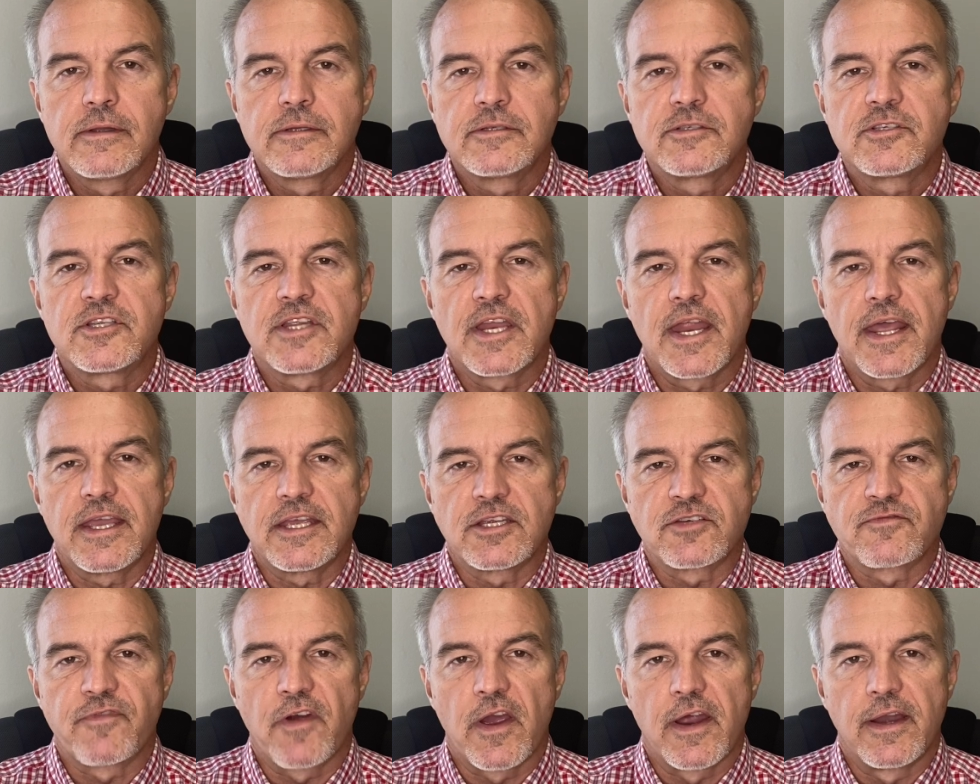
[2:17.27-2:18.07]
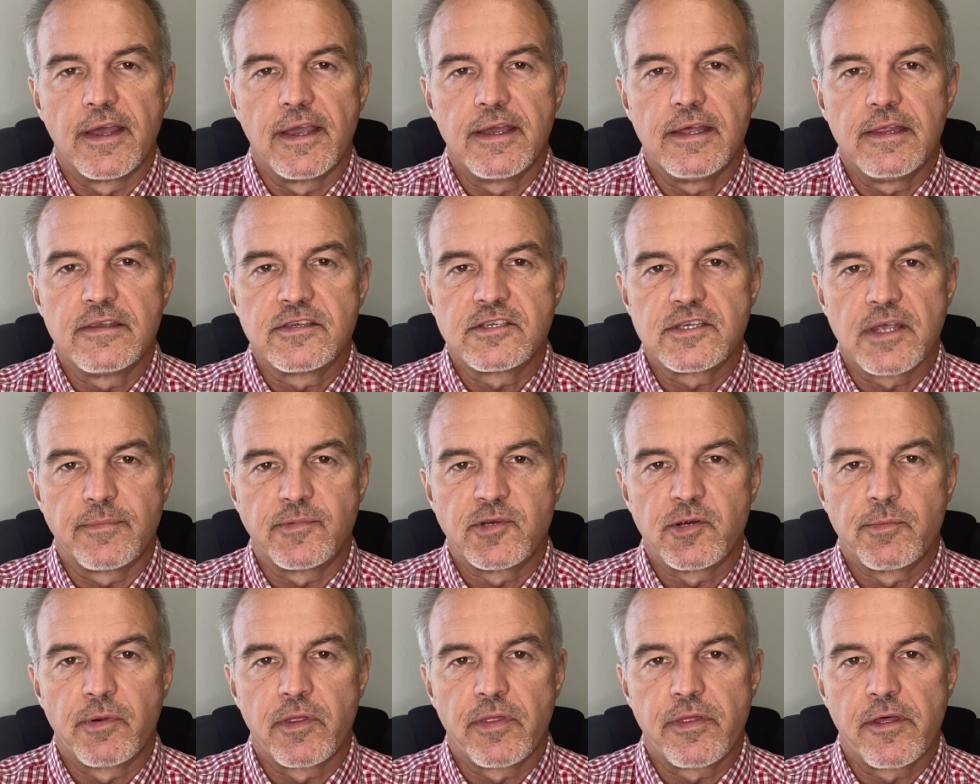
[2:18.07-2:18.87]
Today is Friday,
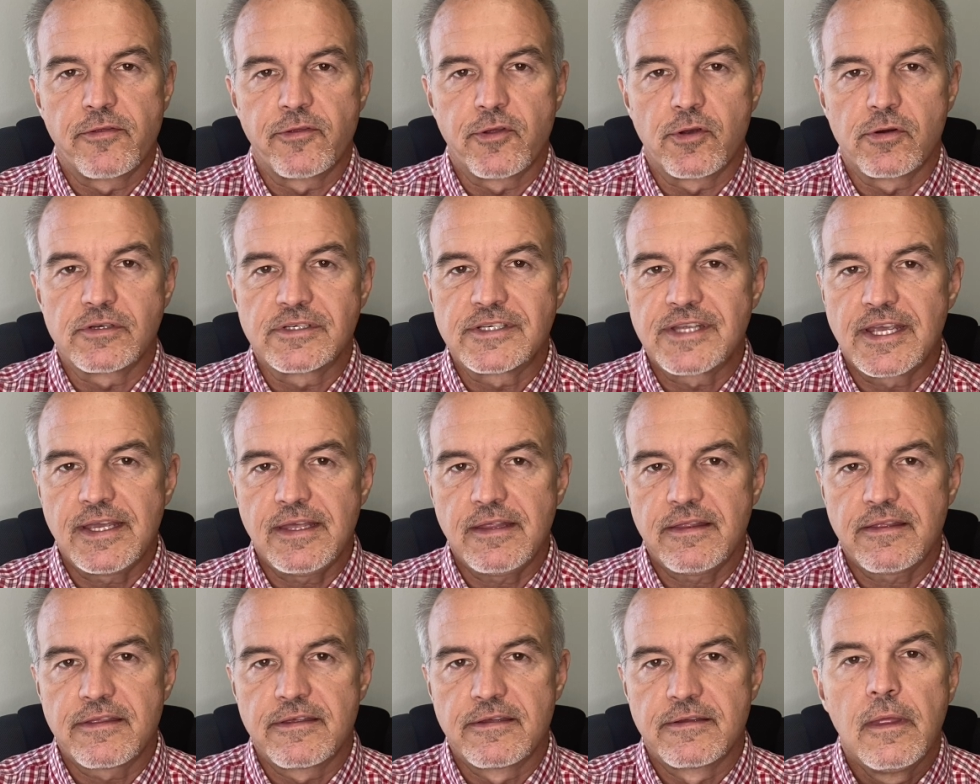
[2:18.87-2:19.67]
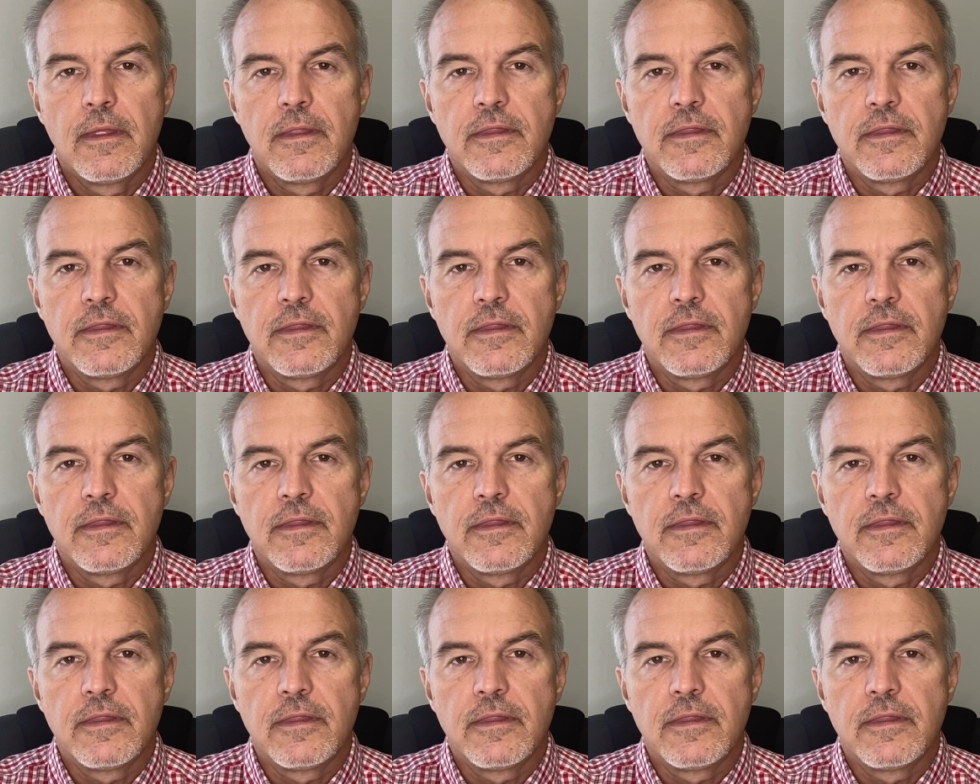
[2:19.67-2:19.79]
September the 13th,